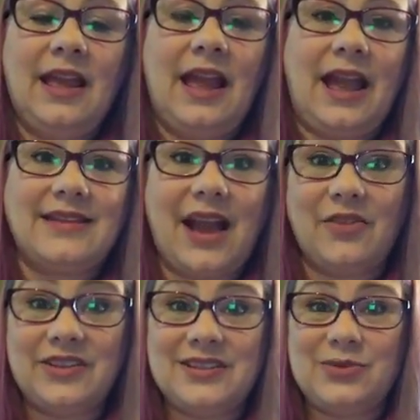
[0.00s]
And now
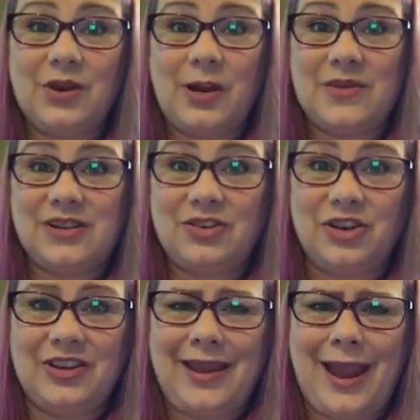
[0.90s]
this is where I'm going to
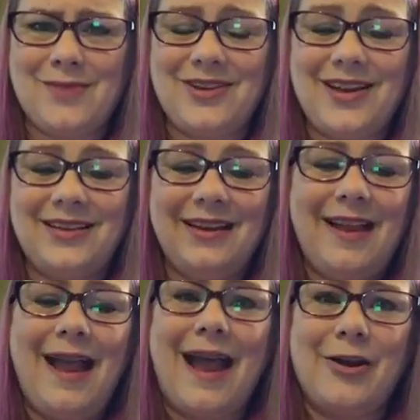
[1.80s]
turn the camera.
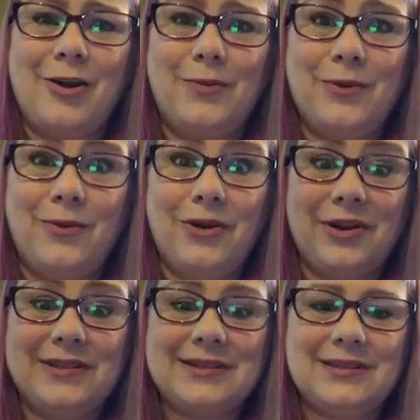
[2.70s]
I hope it
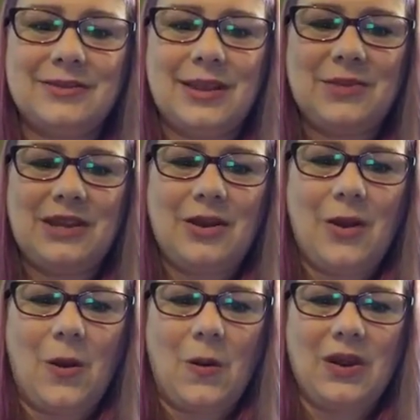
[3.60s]
works. Let me
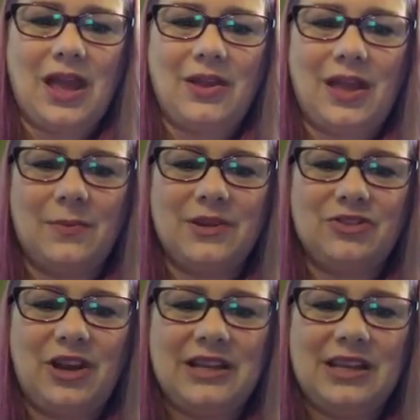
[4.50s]
know. I'm going to
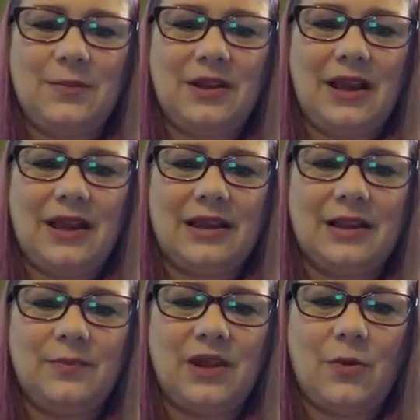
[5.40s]
try to keep an eye on
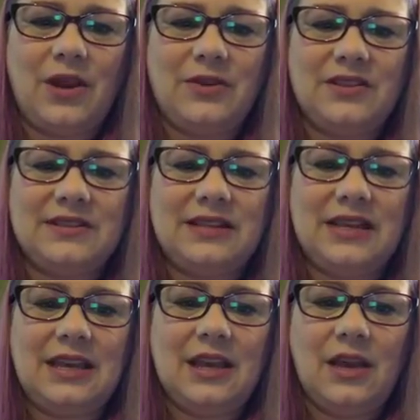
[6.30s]
it, but I want you to
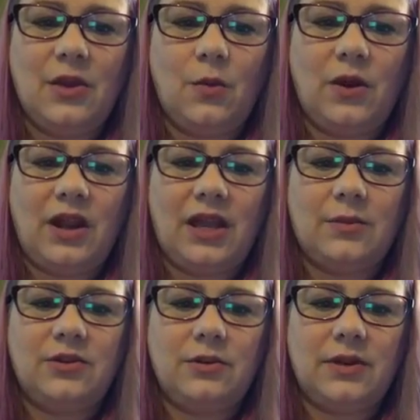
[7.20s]
see what I
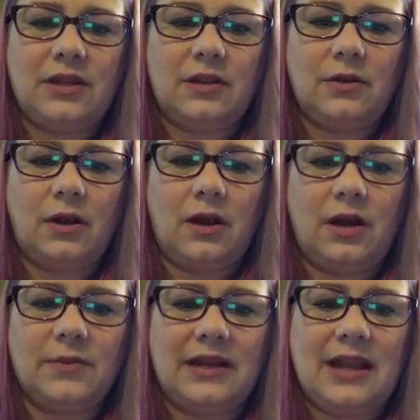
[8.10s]
am doing
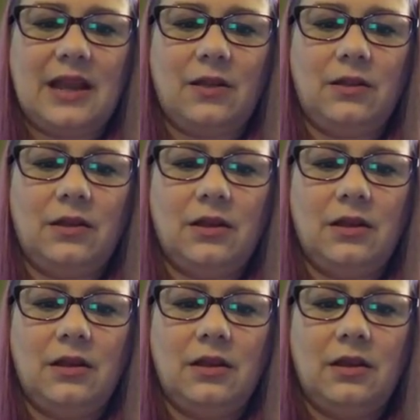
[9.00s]
on my nail
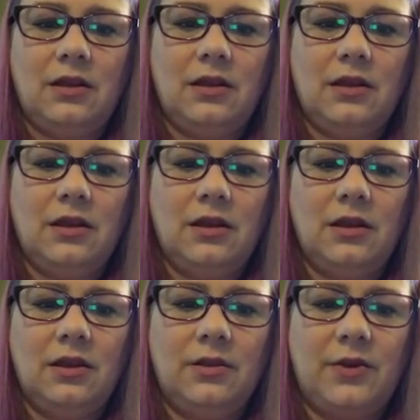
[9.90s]

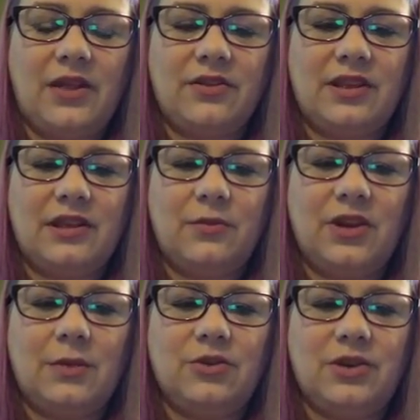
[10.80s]
rather than what
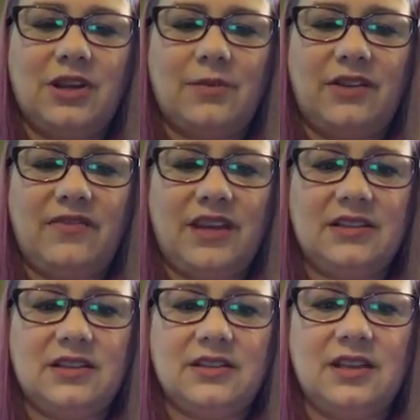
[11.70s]
I'm doing on my
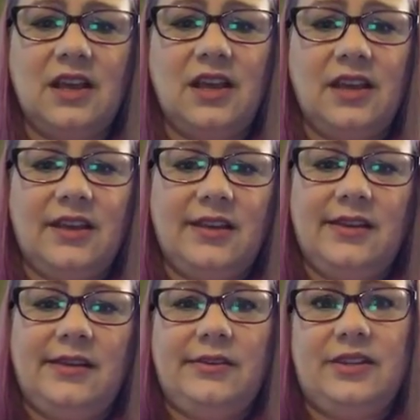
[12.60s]
face, because
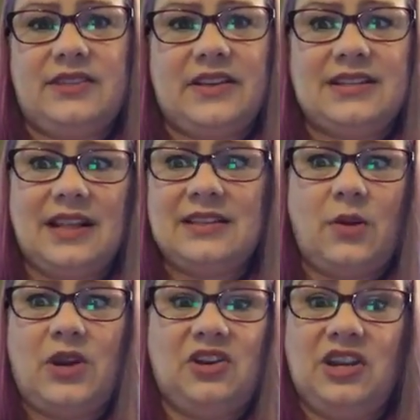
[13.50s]
let's face it, that's
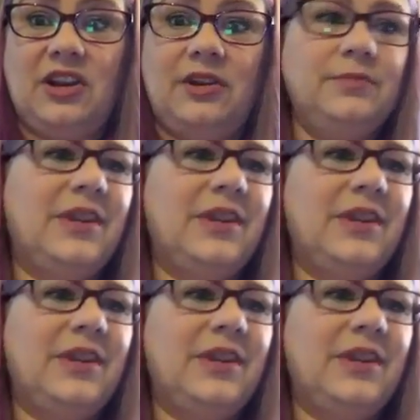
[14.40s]
not why you're here.